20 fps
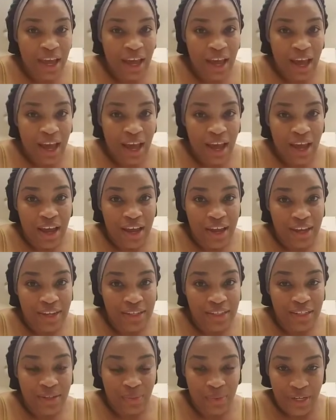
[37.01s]
I
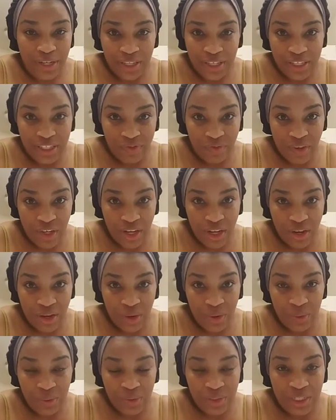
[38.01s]
did one of these
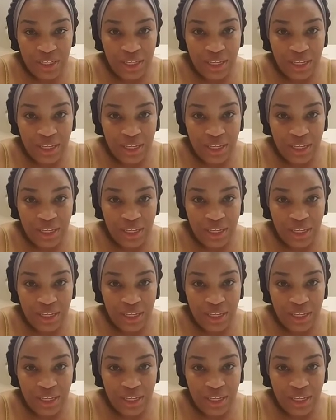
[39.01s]
videos,